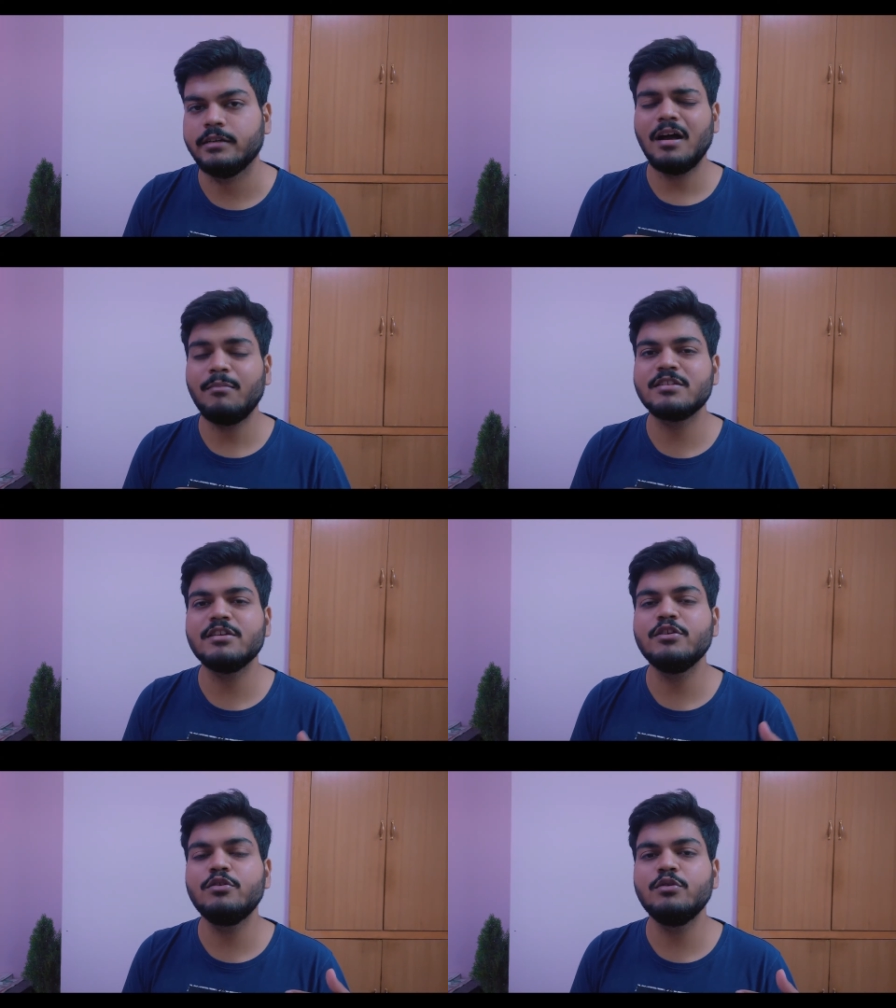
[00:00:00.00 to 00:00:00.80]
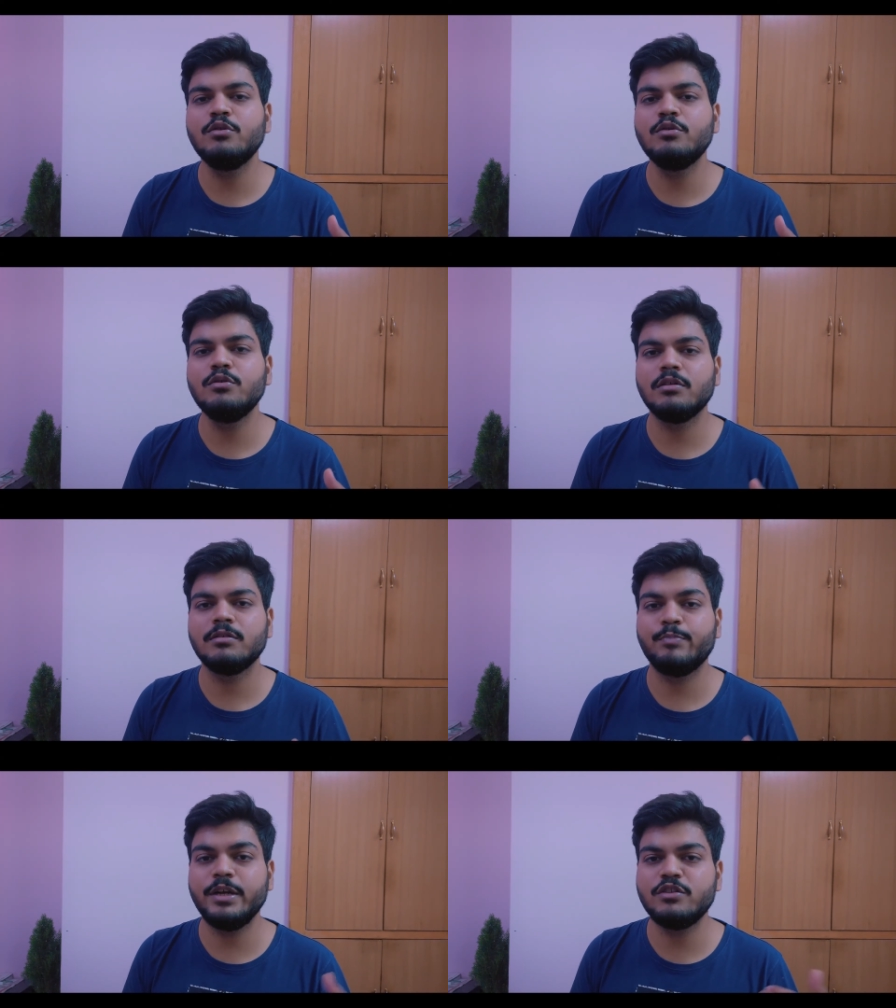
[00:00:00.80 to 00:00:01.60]
I'm asking you to do
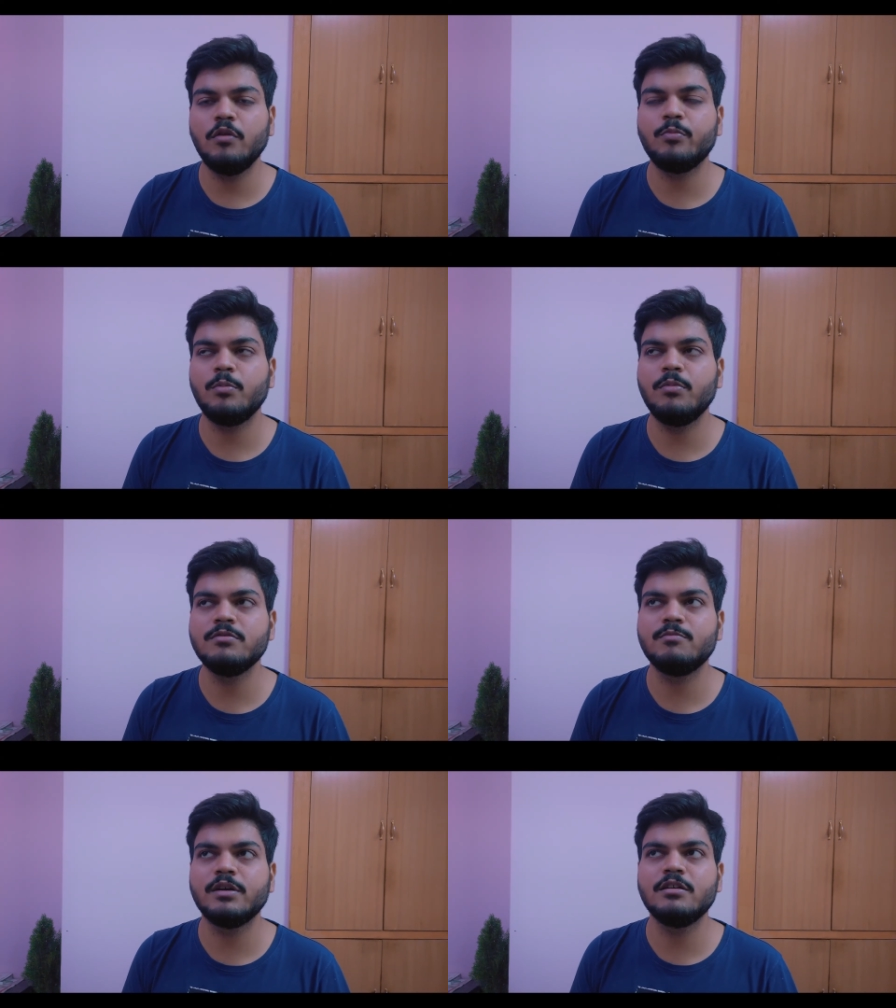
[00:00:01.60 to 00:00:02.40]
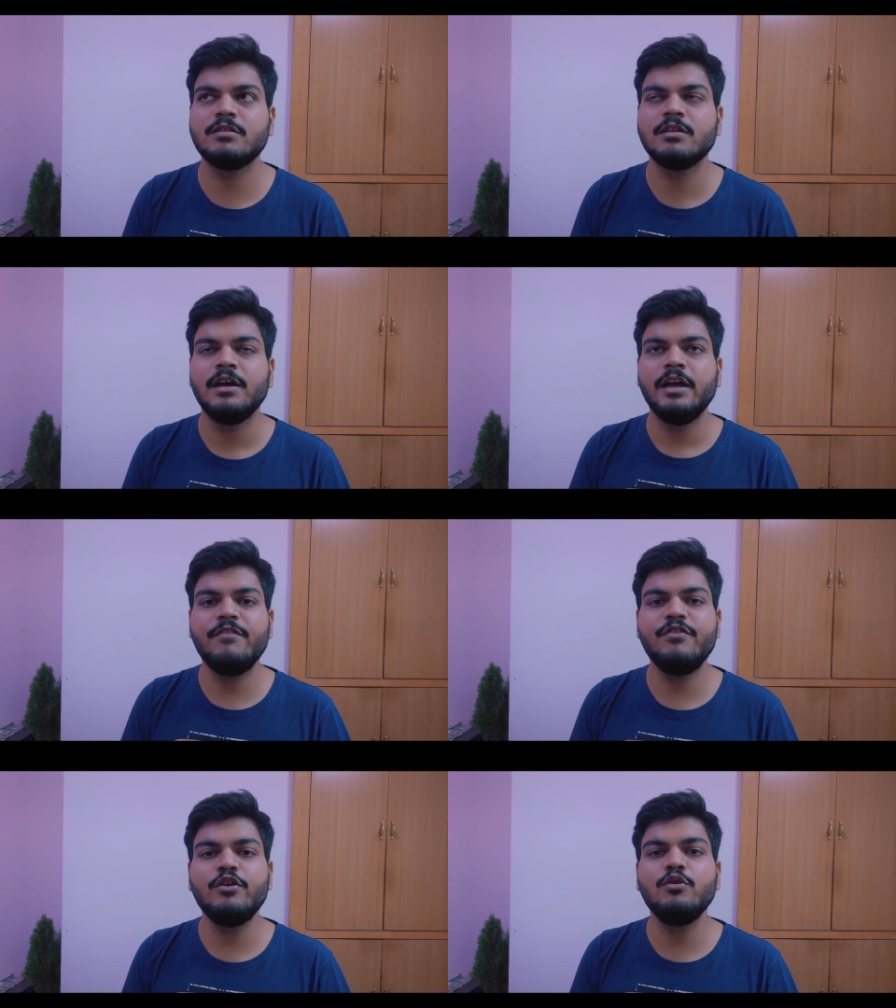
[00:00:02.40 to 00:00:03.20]
pre-solved problems because
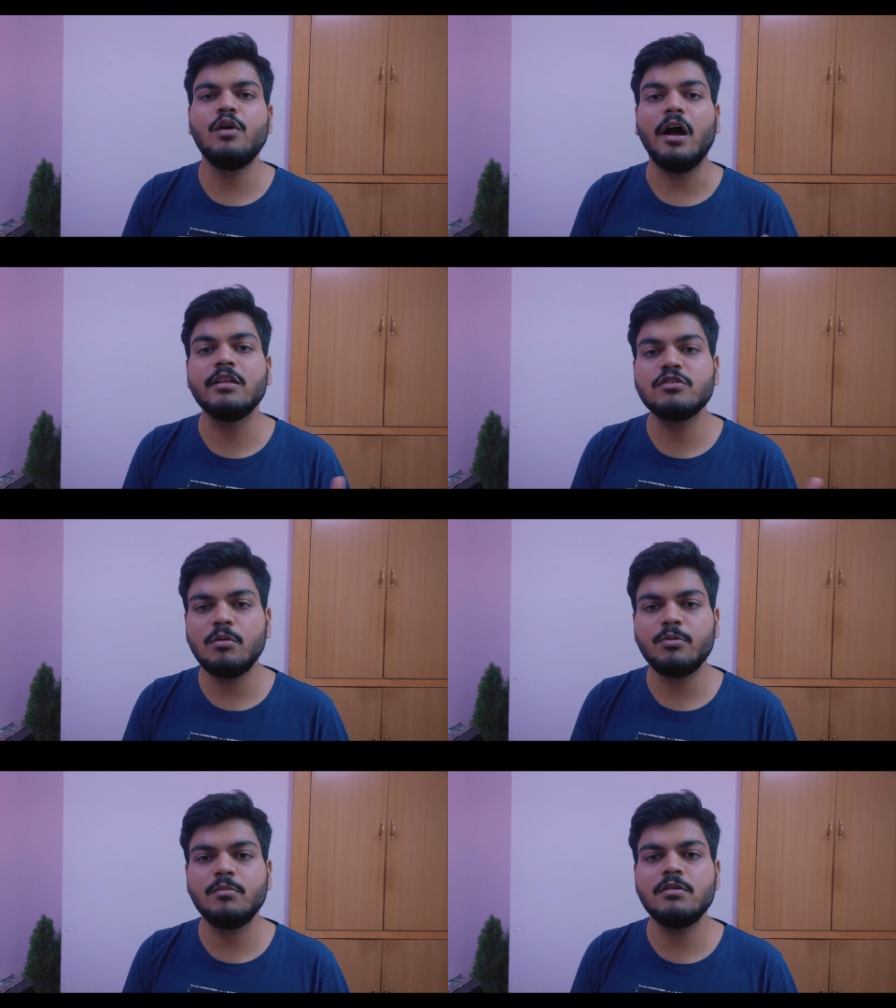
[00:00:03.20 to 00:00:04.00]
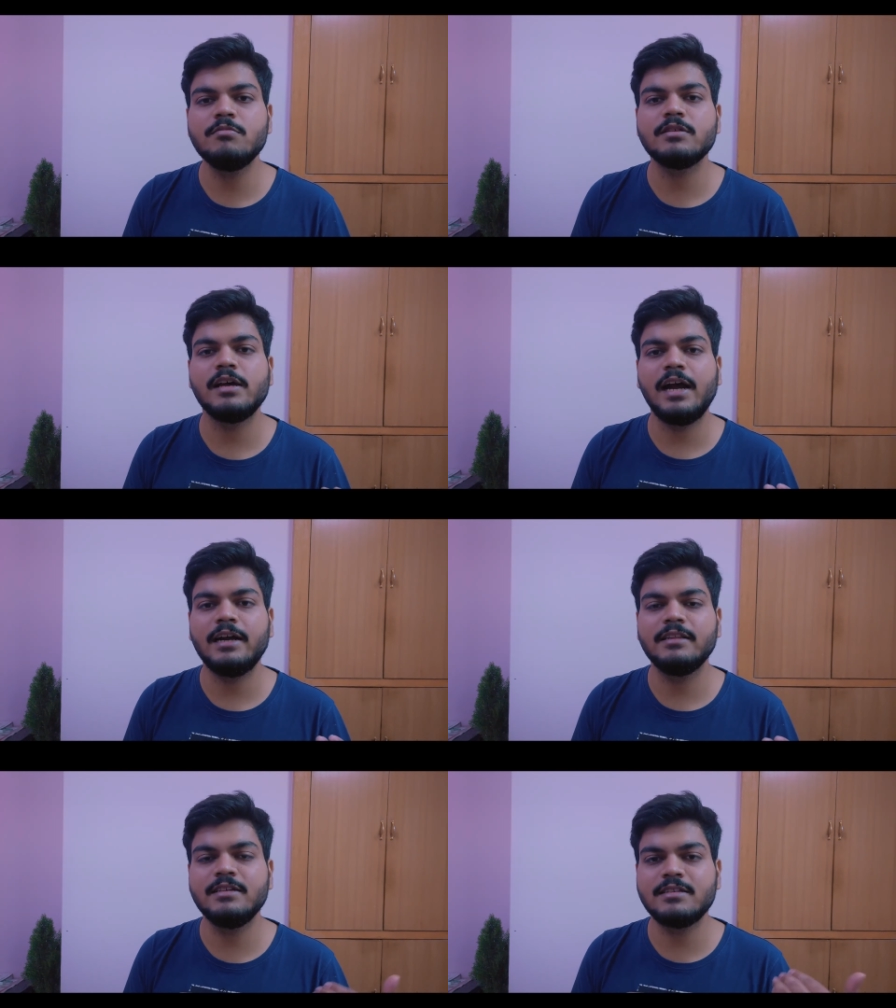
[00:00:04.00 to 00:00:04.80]
if you do unsolved problems
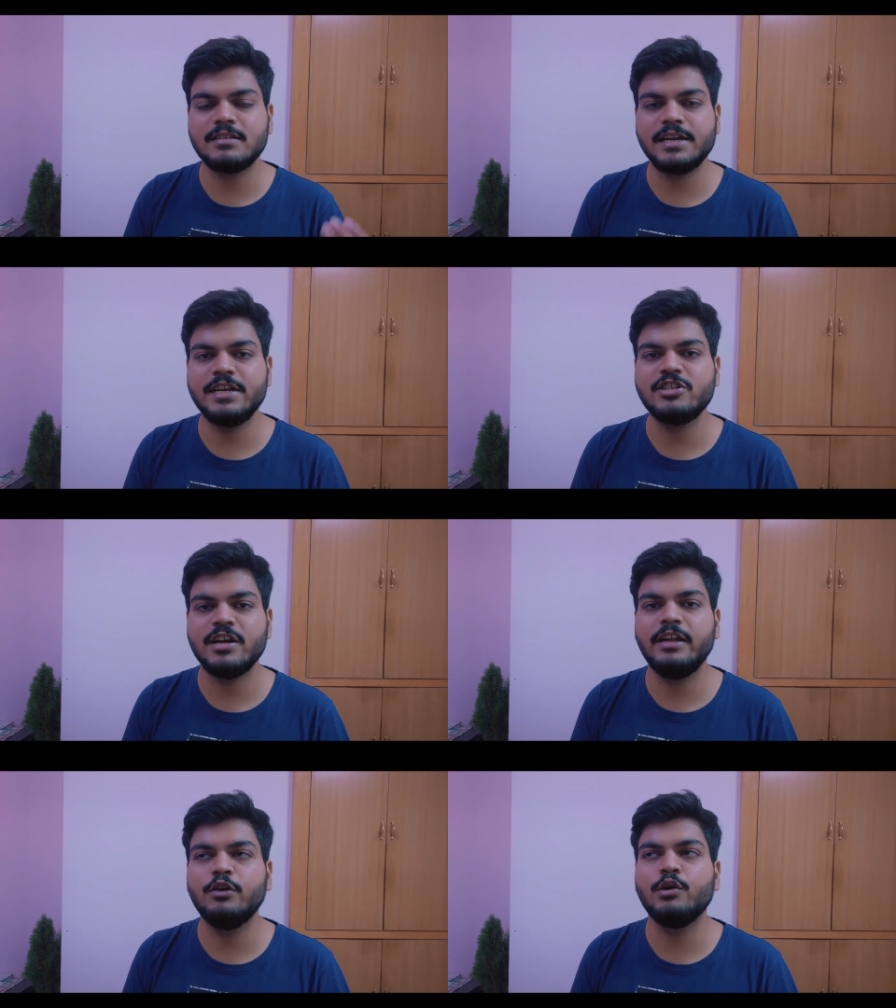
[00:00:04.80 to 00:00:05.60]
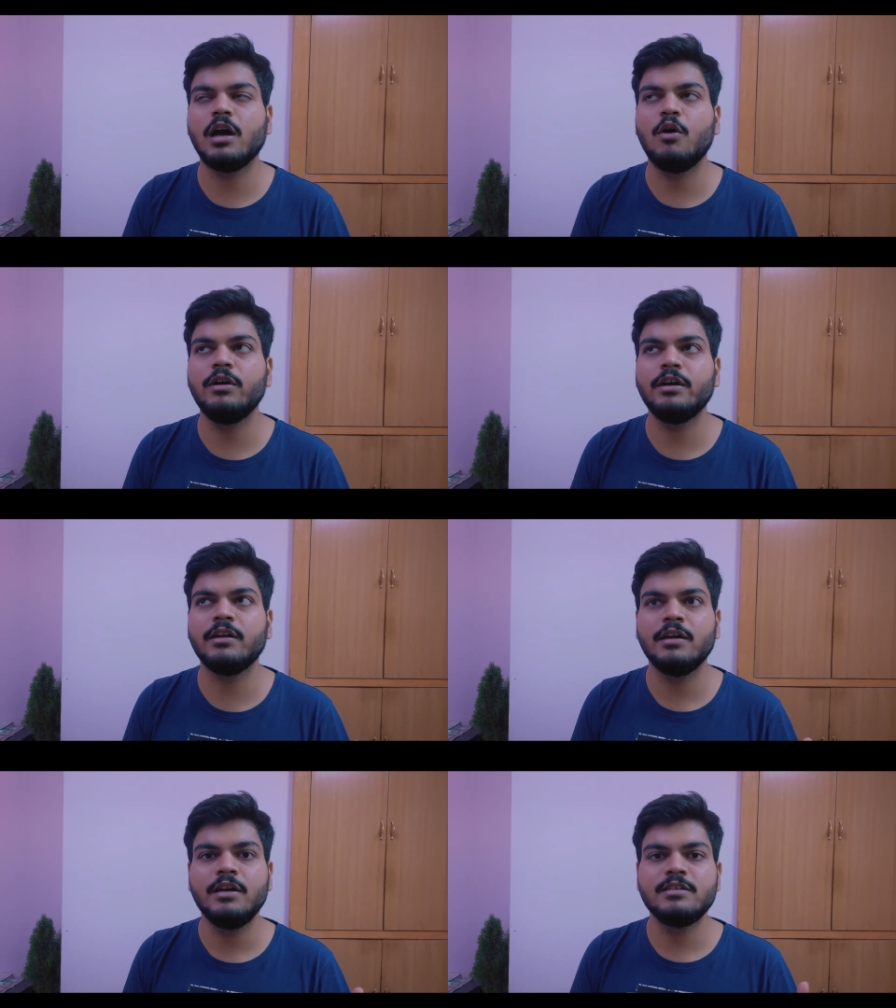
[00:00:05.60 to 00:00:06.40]
at this stage and you
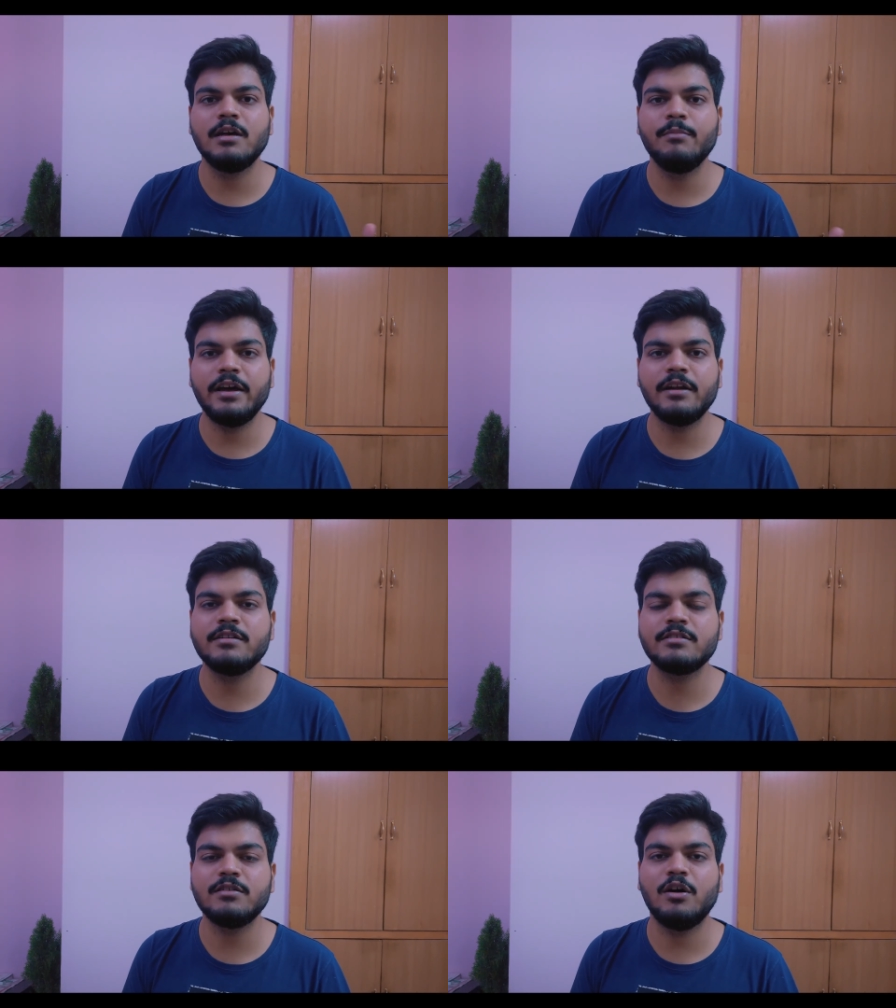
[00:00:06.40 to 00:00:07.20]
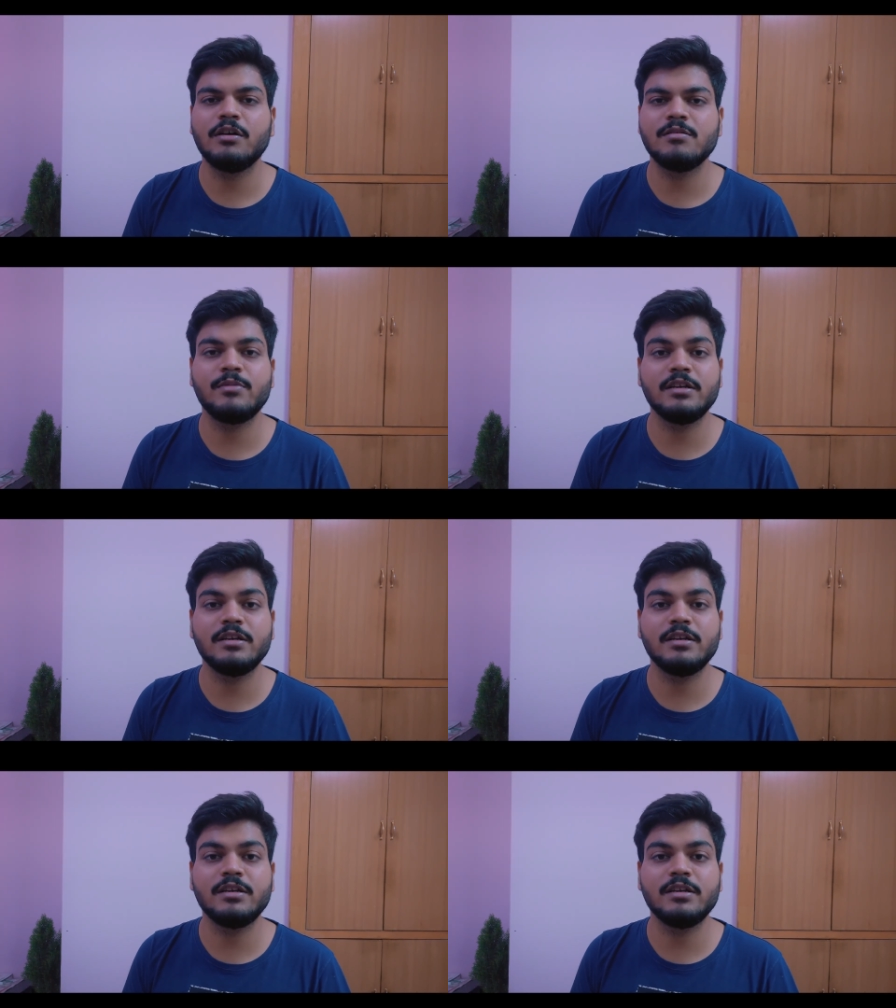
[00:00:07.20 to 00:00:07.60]
encounter some errors or some